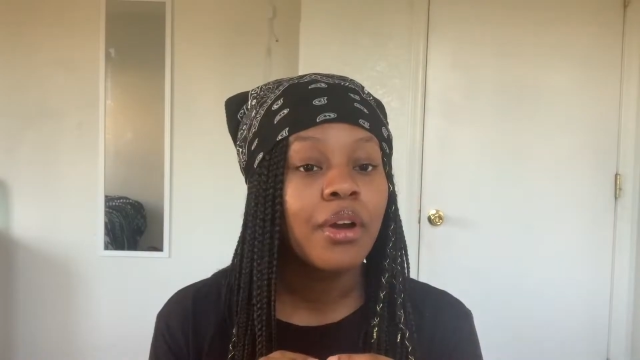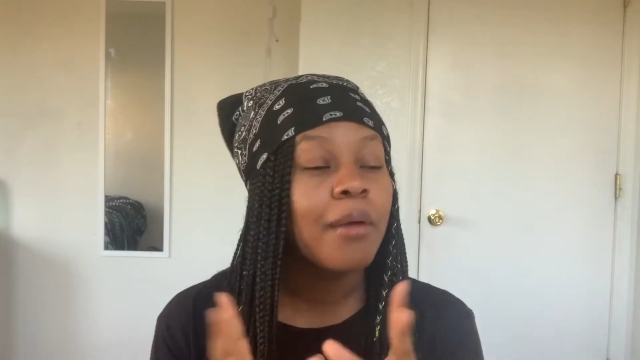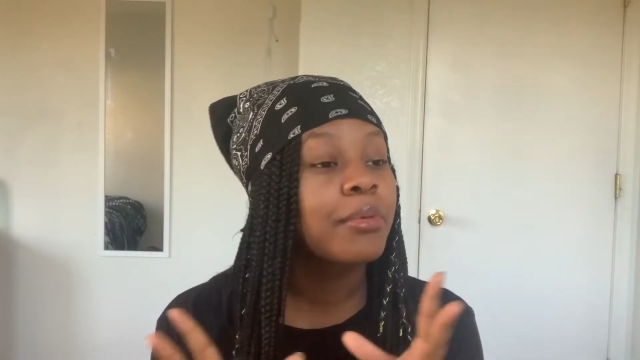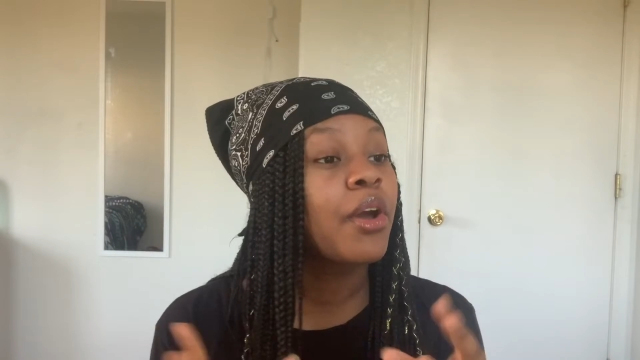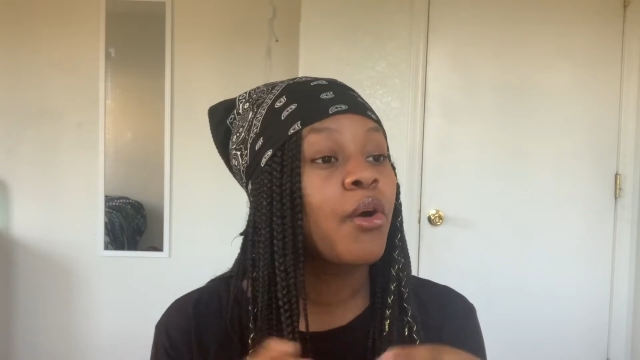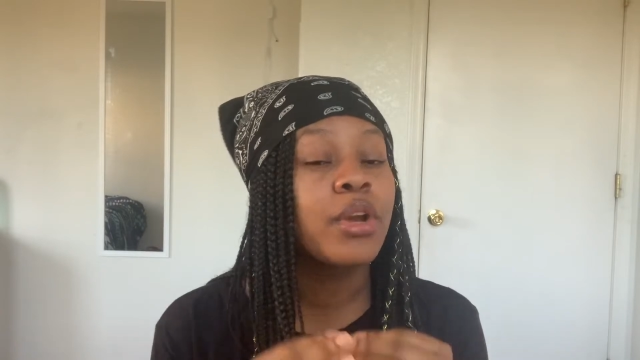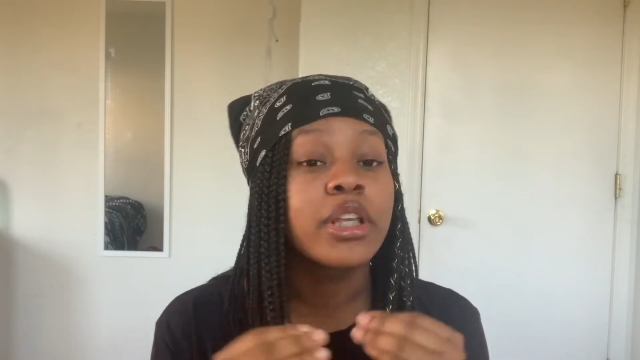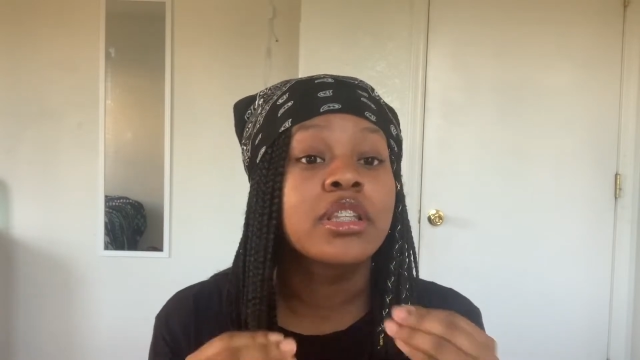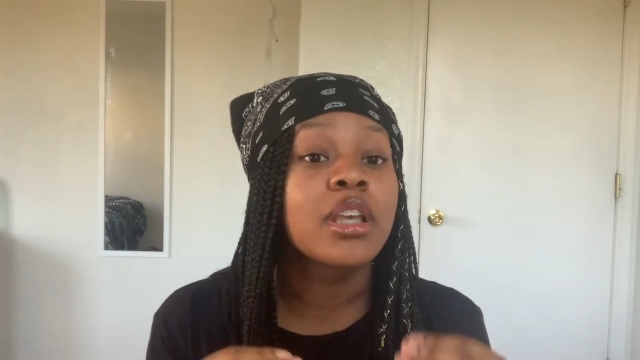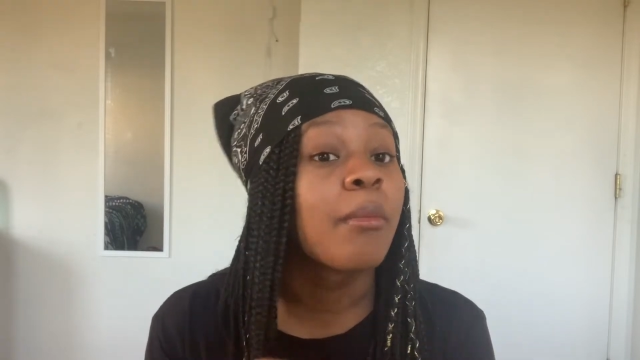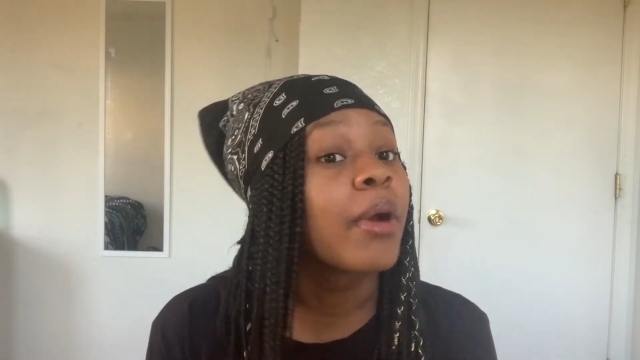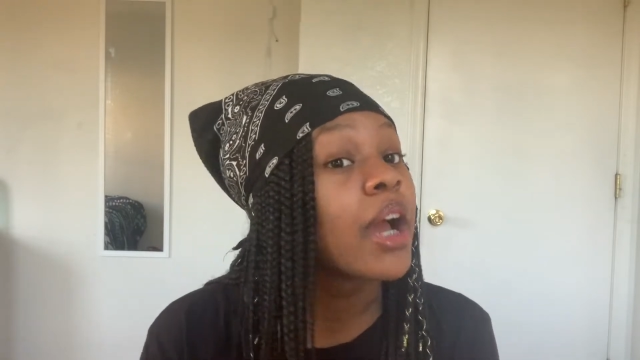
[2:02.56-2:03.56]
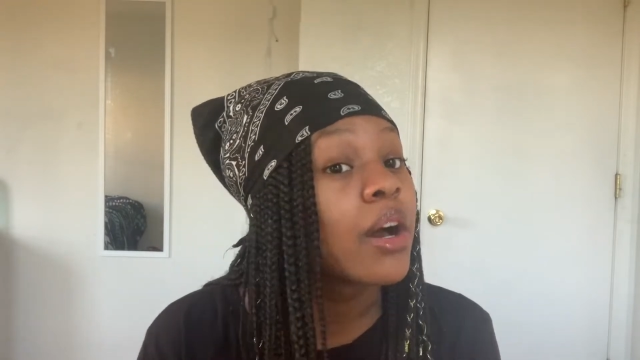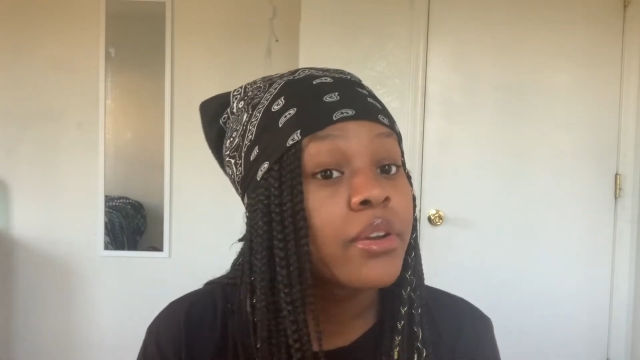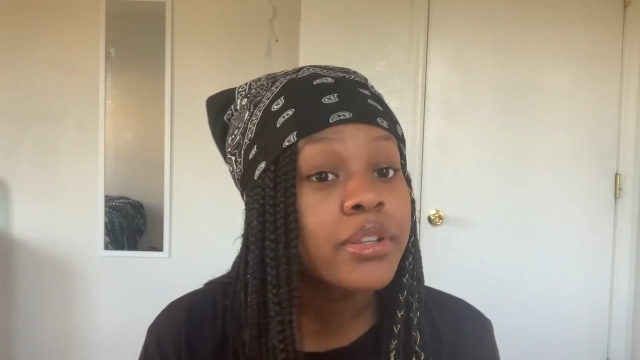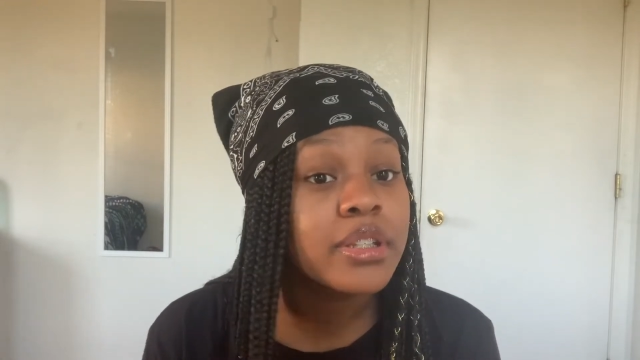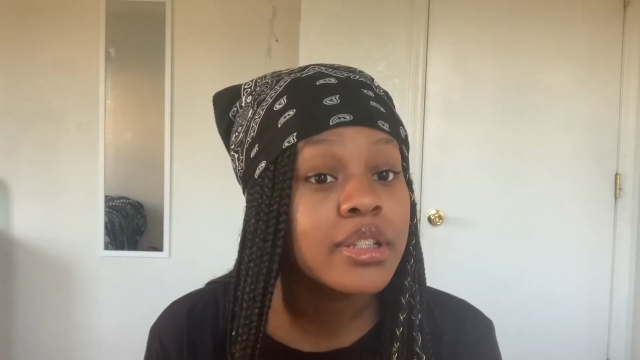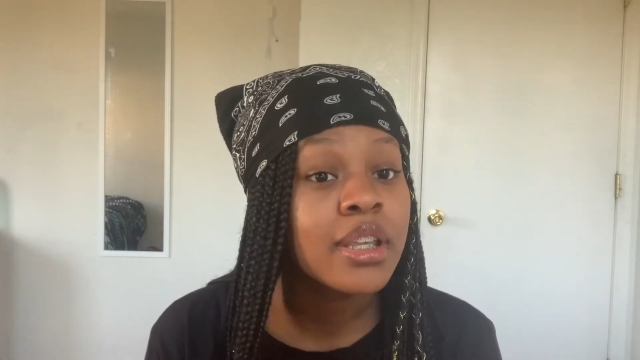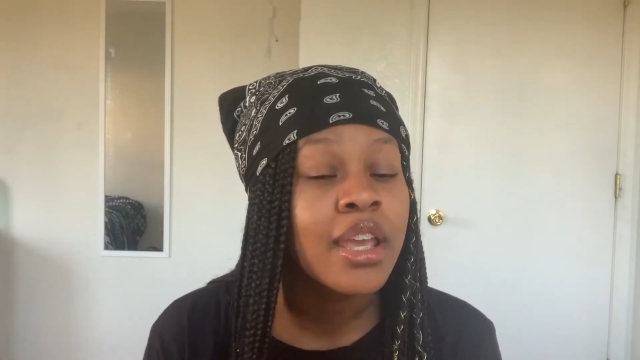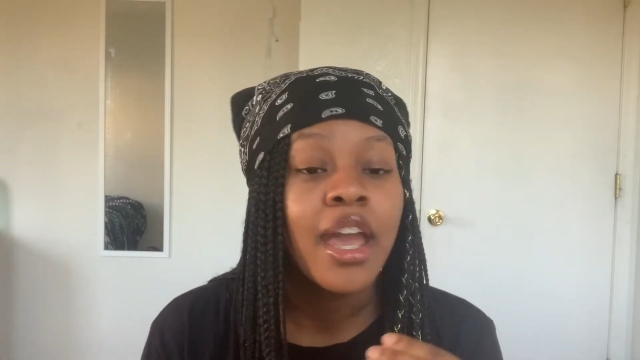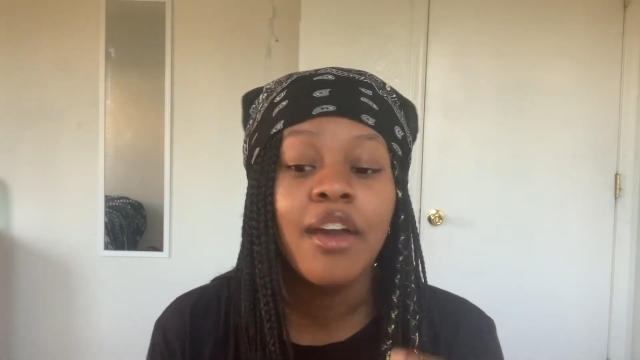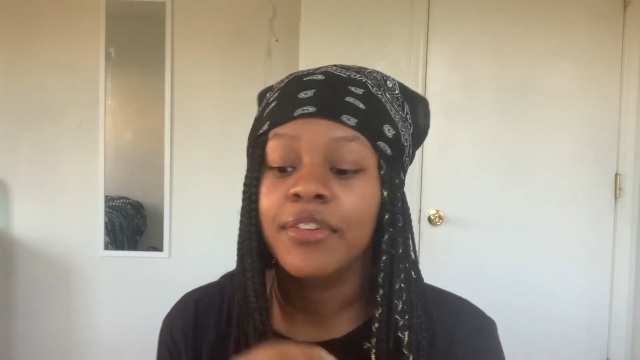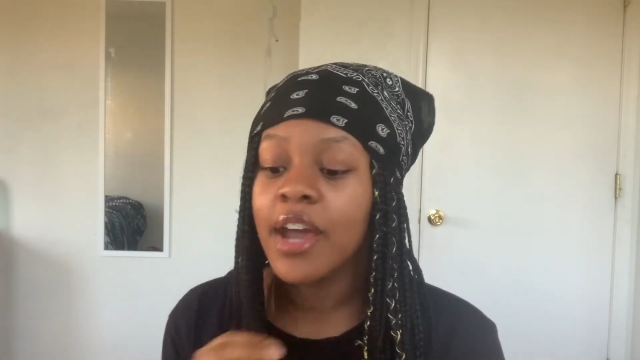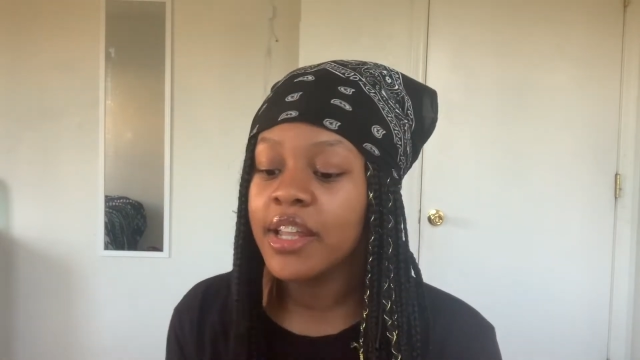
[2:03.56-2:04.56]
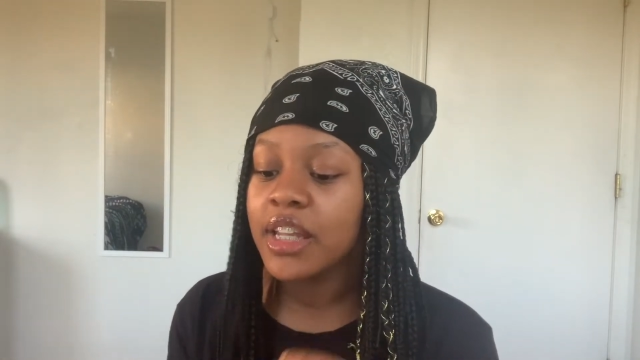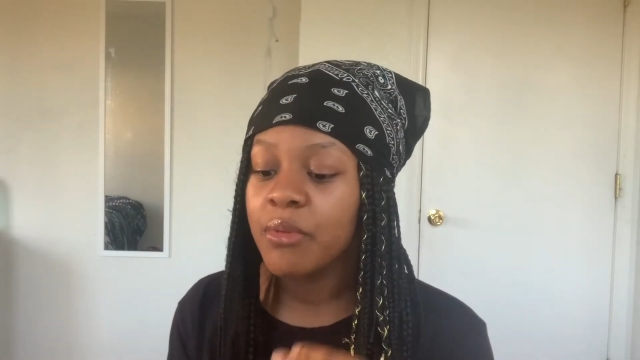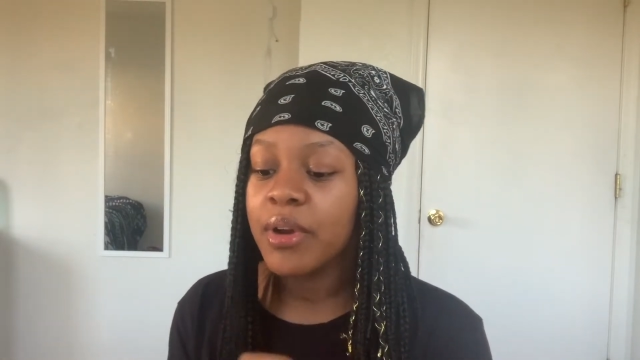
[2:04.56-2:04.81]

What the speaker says: I'm going somewhere else. If Kanye